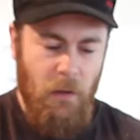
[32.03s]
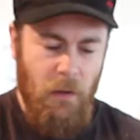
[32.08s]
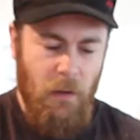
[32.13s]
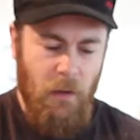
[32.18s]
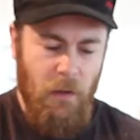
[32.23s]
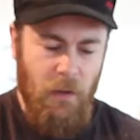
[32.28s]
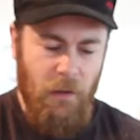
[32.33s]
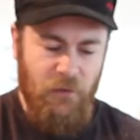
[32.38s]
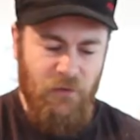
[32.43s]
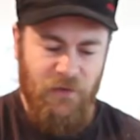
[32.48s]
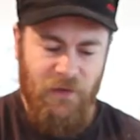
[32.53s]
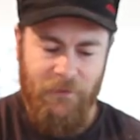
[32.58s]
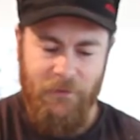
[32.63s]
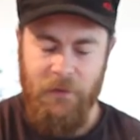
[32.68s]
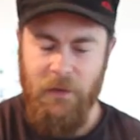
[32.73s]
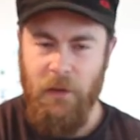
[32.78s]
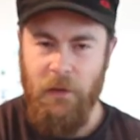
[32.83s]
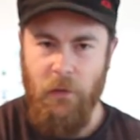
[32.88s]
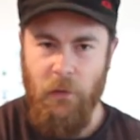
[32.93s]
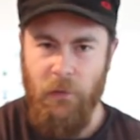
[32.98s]
Uh, just have
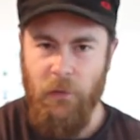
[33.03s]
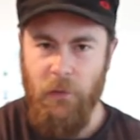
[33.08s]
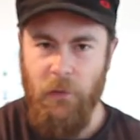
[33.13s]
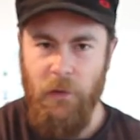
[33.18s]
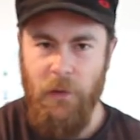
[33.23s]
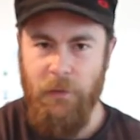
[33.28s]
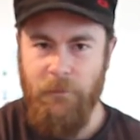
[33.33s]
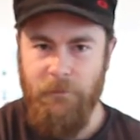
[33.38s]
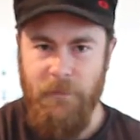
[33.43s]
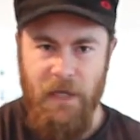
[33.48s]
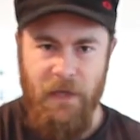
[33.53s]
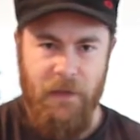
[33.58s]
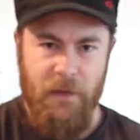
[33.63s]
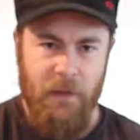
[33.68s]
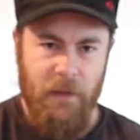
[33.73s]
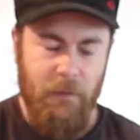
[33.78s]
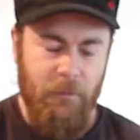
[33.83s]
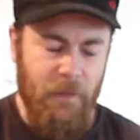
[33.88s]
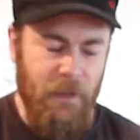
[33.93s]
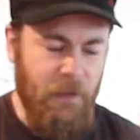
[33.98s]
to kind of go through it,
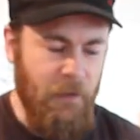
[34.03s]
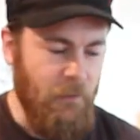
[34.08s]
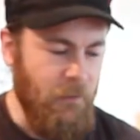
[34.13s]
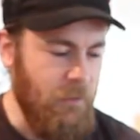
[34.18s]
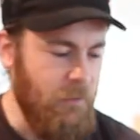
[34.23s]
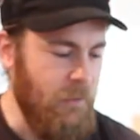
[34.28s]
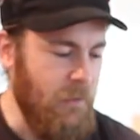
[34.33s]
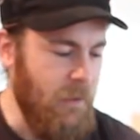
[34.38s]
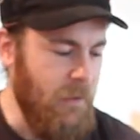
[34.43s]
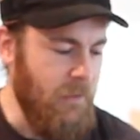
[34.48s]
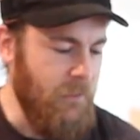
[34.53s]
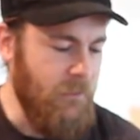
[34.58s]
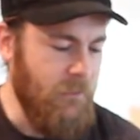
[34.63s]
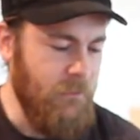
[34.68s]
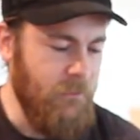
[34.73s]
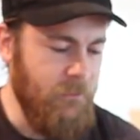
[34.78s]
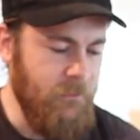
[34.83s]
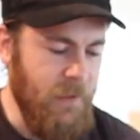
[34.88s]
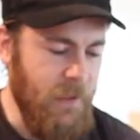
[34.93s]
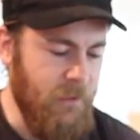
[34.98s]
edit it, make it look
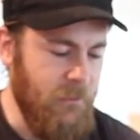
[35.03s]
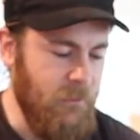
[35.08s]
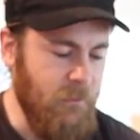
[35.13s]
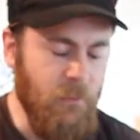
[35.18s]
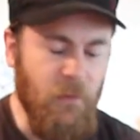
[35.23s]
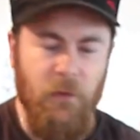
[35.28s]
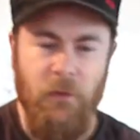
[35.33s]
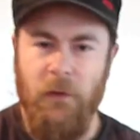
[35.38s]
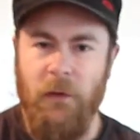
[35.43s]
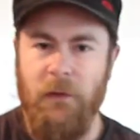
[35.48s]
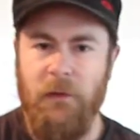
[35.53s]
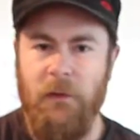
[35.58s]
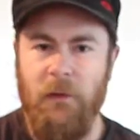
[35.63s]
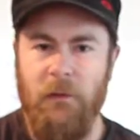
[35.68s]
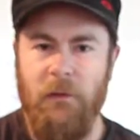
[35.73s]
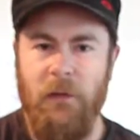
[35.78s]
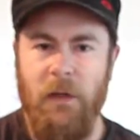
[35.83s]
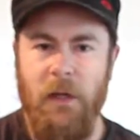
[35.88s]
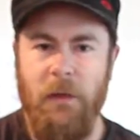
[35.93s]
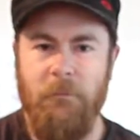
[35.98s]
nice, add some music so
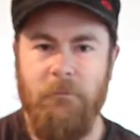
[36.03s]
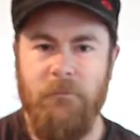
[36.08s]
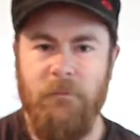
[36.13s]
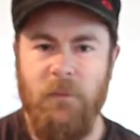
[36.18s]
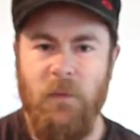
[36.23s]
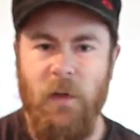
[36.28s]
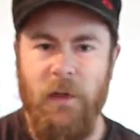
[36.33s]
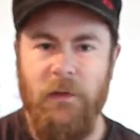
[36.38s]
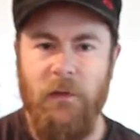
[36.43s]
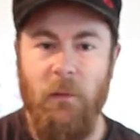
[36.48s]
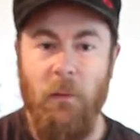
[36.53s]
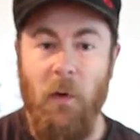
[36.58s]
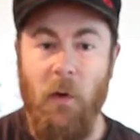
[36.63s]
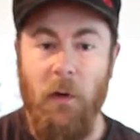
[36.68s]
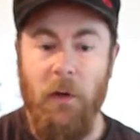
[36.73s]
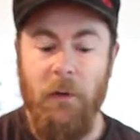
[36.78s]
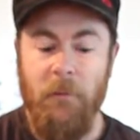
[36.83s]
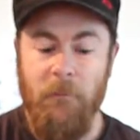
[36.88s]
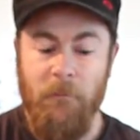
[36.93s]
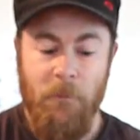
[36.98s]
it's not quite so
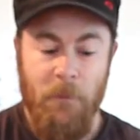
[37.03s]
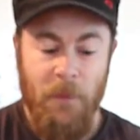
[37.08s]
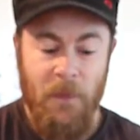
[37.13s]
boring.